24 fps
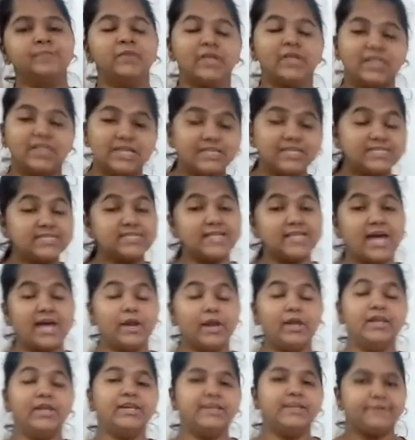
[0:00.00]
It is there
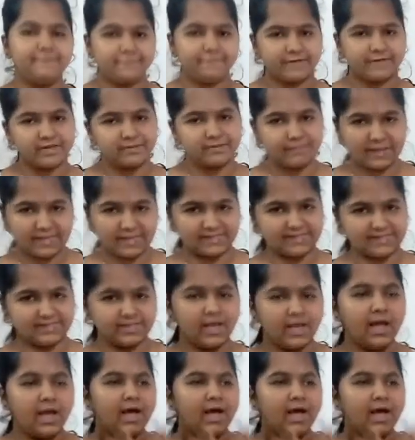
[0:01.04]
in different phases.